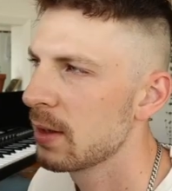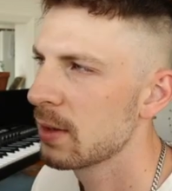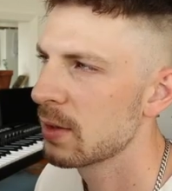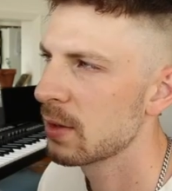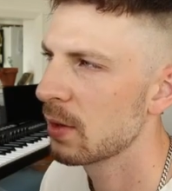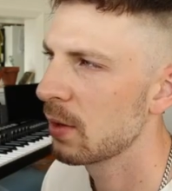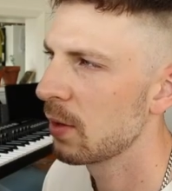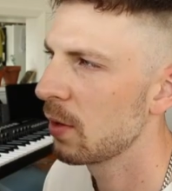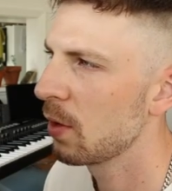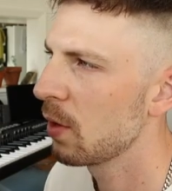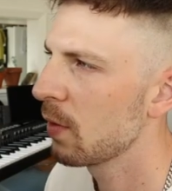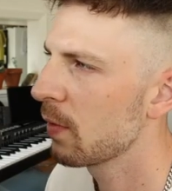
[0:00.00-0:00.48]

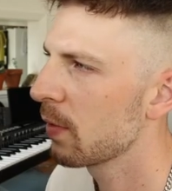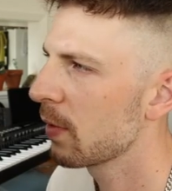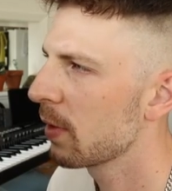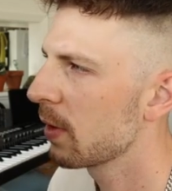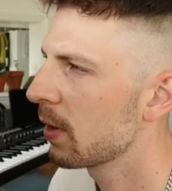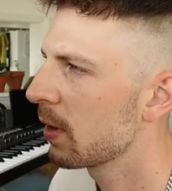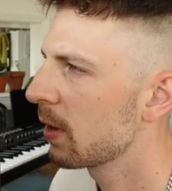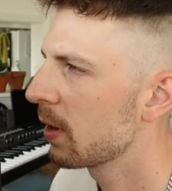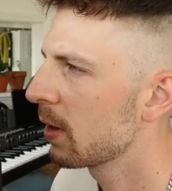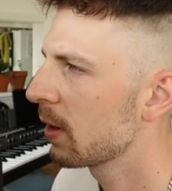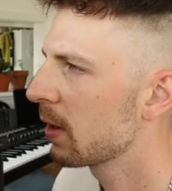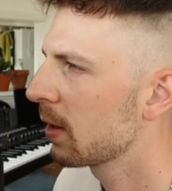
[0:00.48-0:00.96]
So
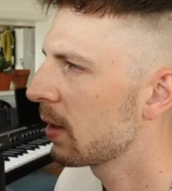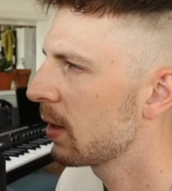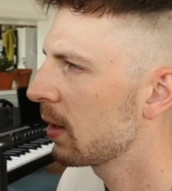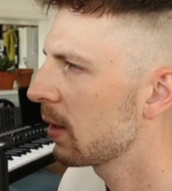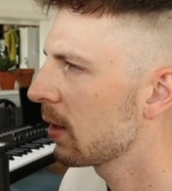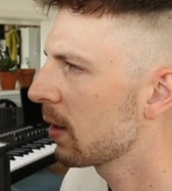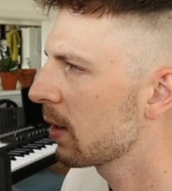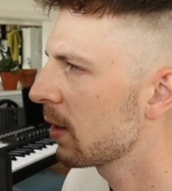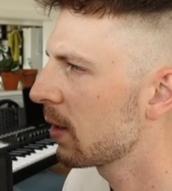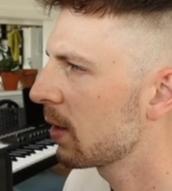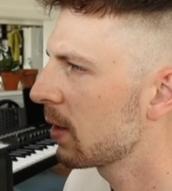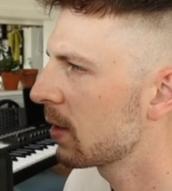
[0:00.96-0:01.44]
over
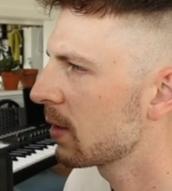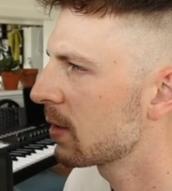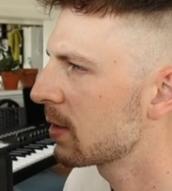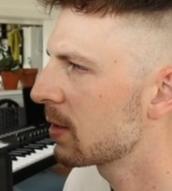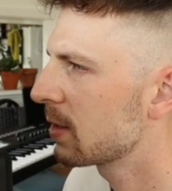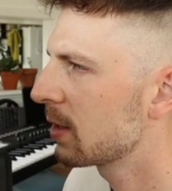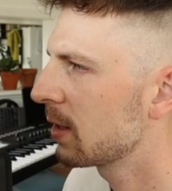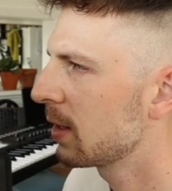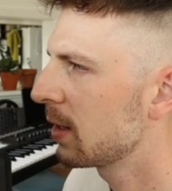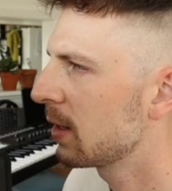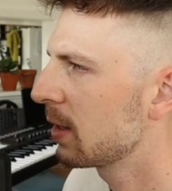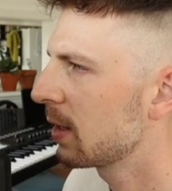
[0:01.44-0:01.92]
here you can
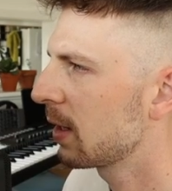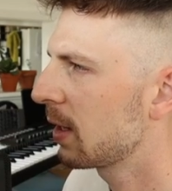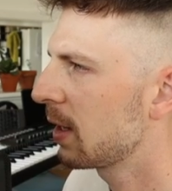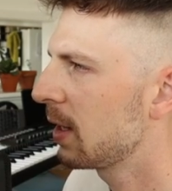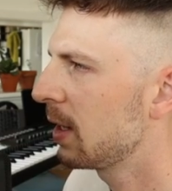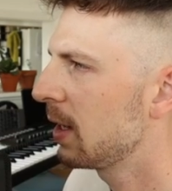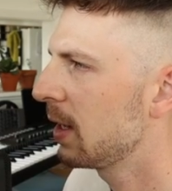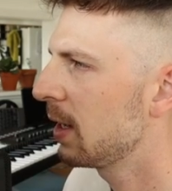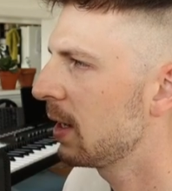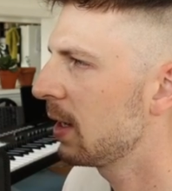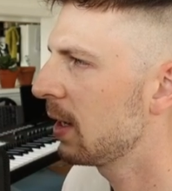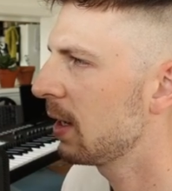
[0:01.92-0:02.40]
see the
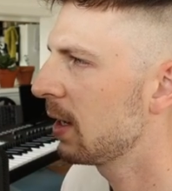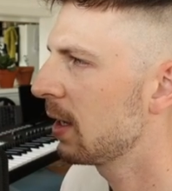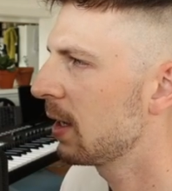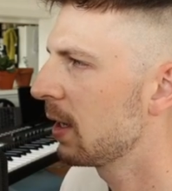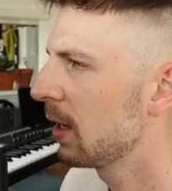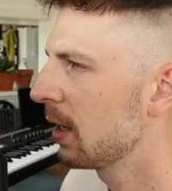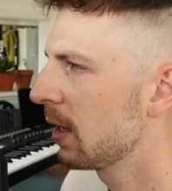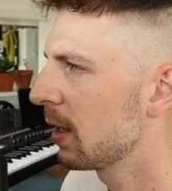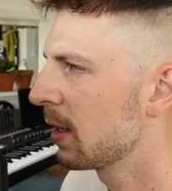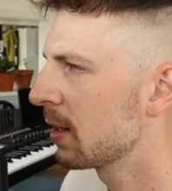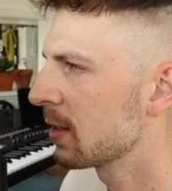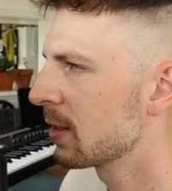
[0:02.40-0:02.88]

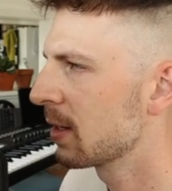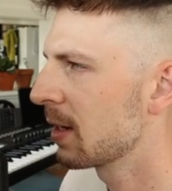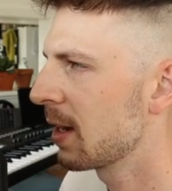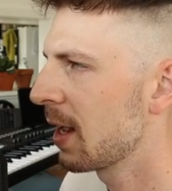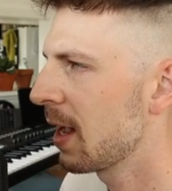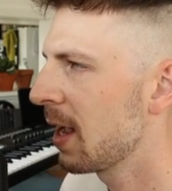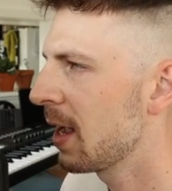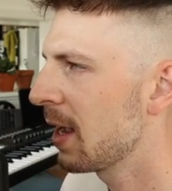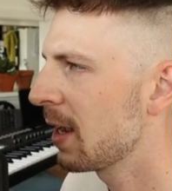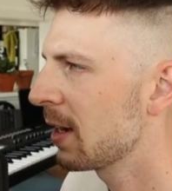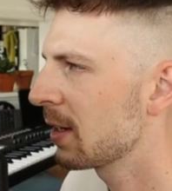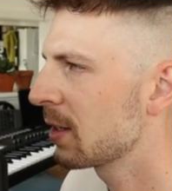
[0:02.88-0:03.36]
key is
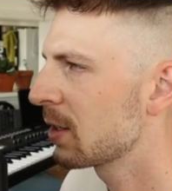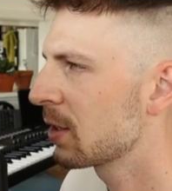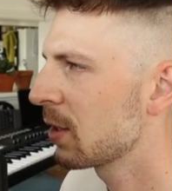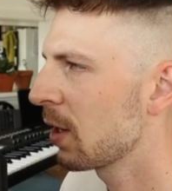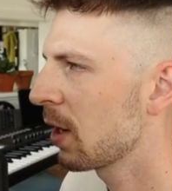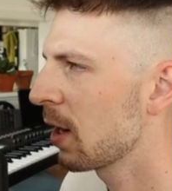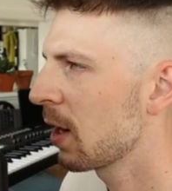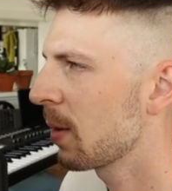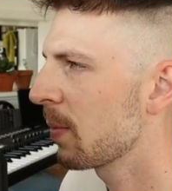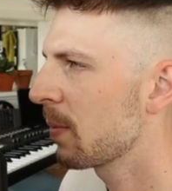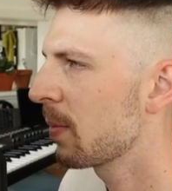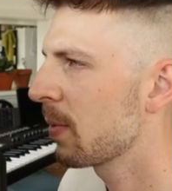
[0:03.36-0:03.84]
an A
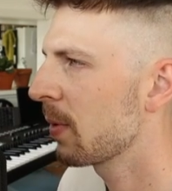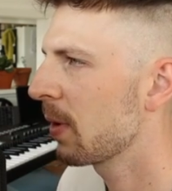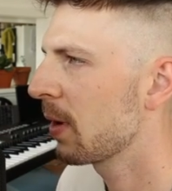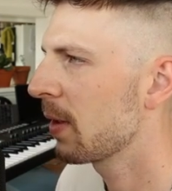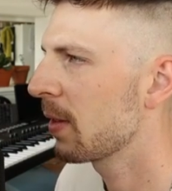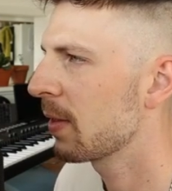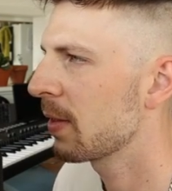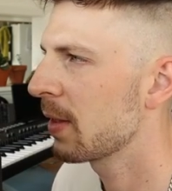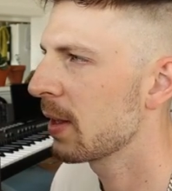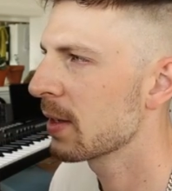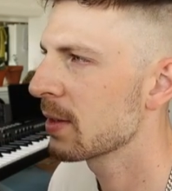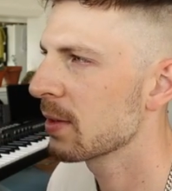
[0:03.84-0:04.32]
sharp.
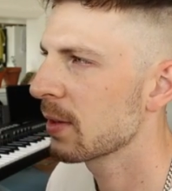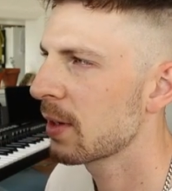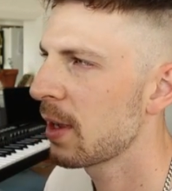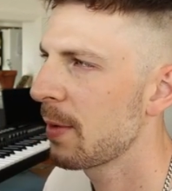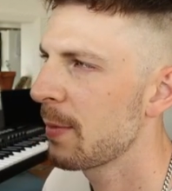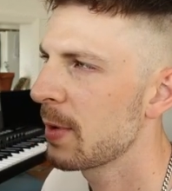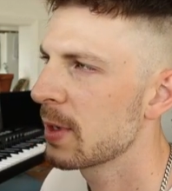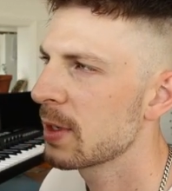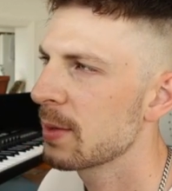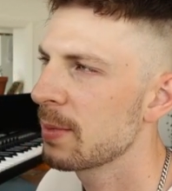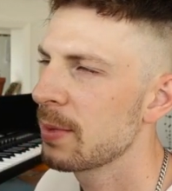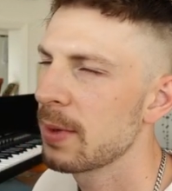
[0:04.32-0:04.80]
This will
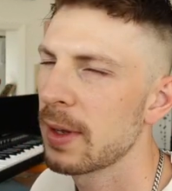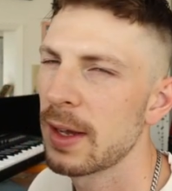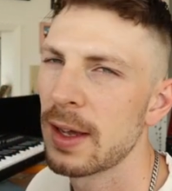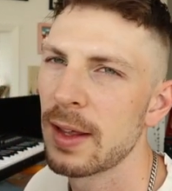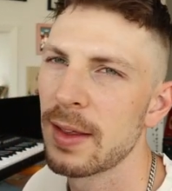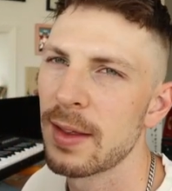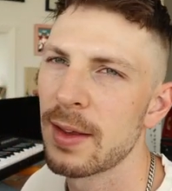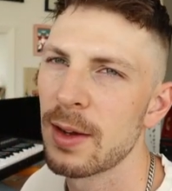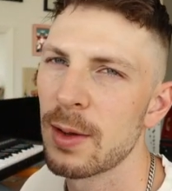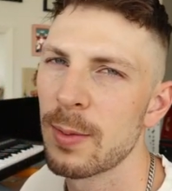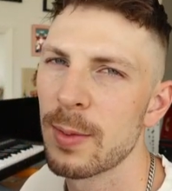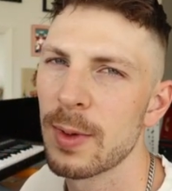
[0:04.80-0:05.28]
come into
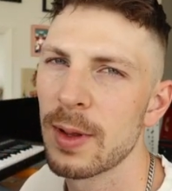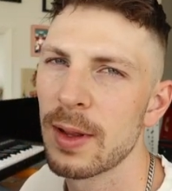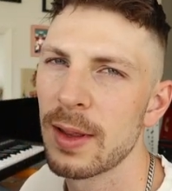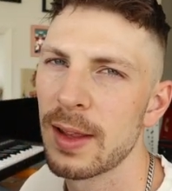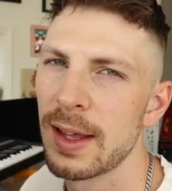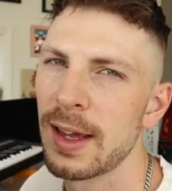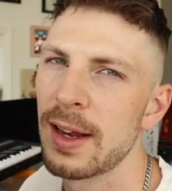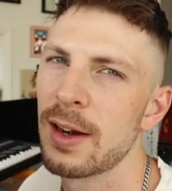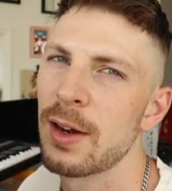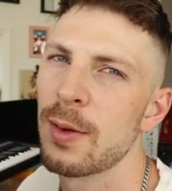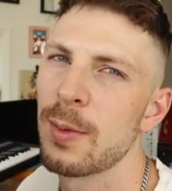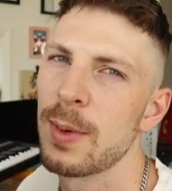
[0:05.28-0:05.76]
play a little bit
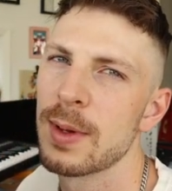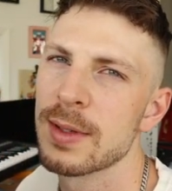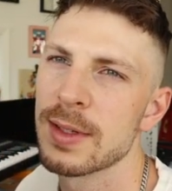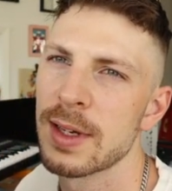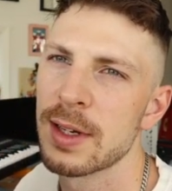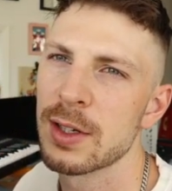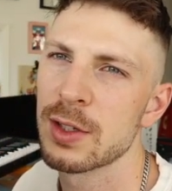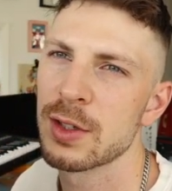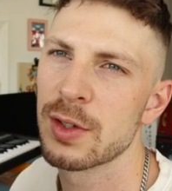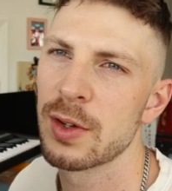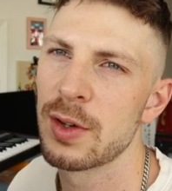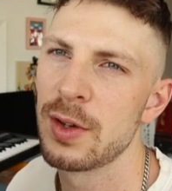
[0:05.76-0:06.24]
later
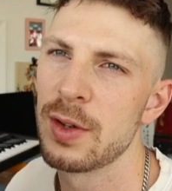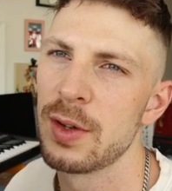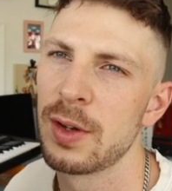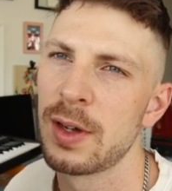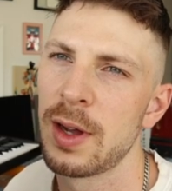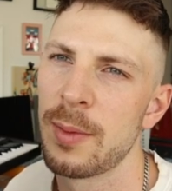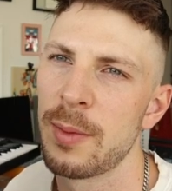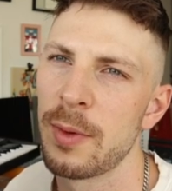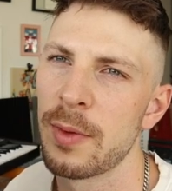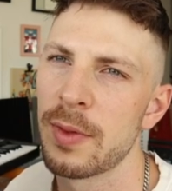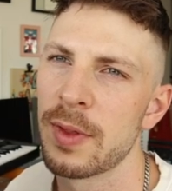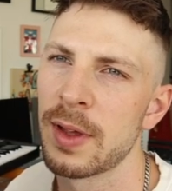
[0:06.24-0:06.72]
once I show you
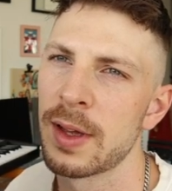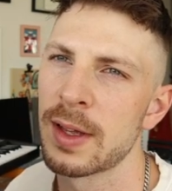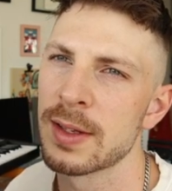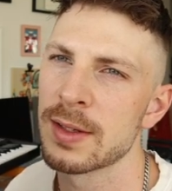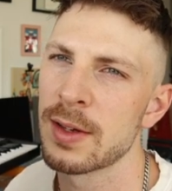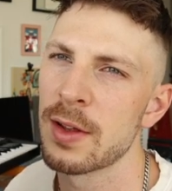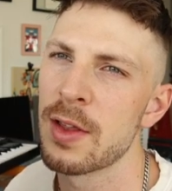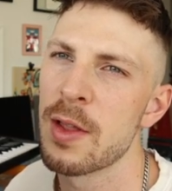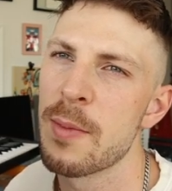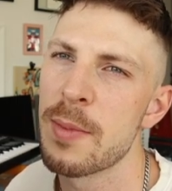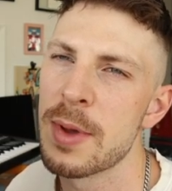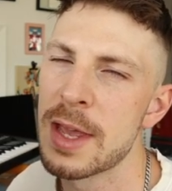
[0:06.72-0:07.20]
a couple
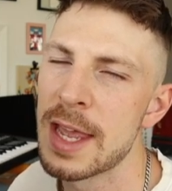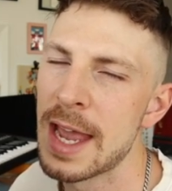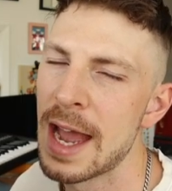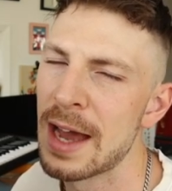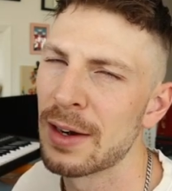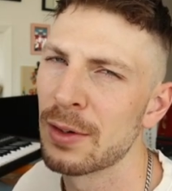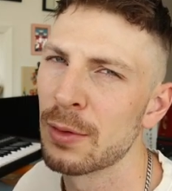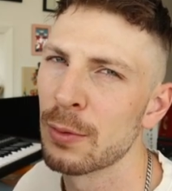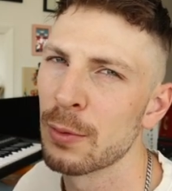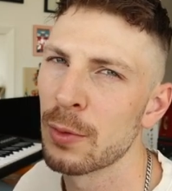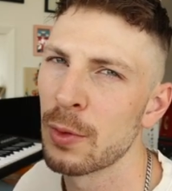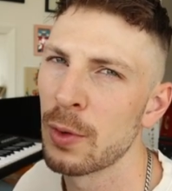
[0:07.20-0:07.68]
things on the
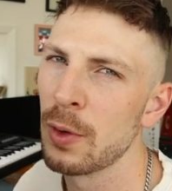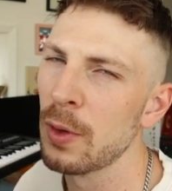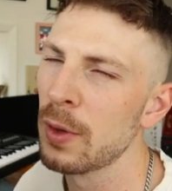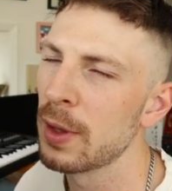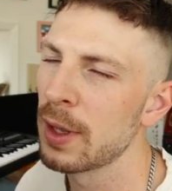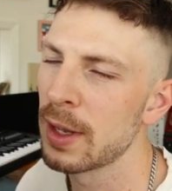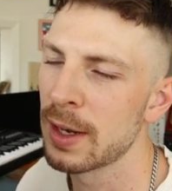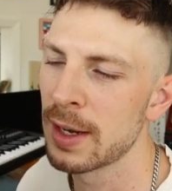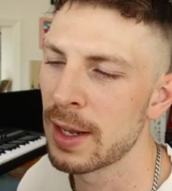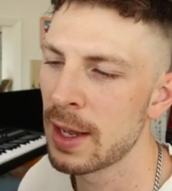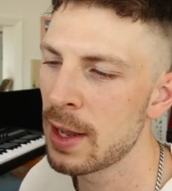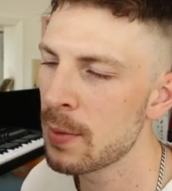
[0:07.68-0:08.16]
piano
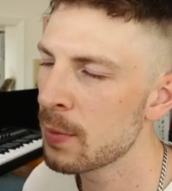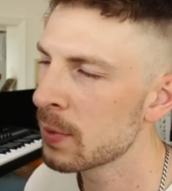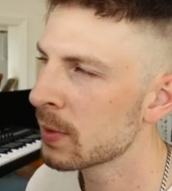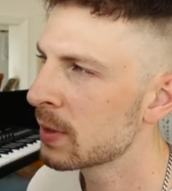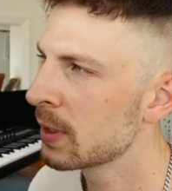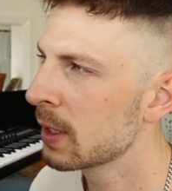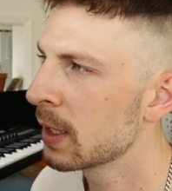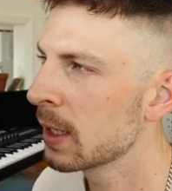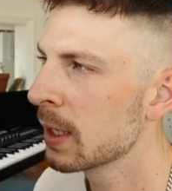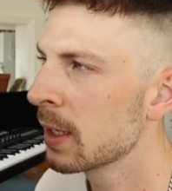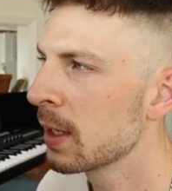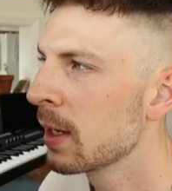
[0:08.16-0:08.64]
roll in
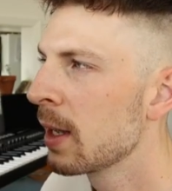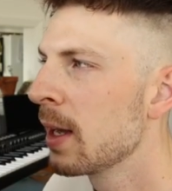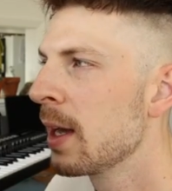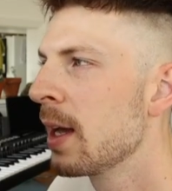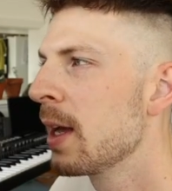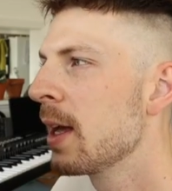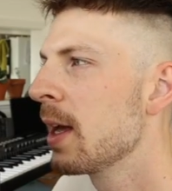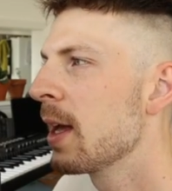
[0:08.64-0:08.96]
Ableton.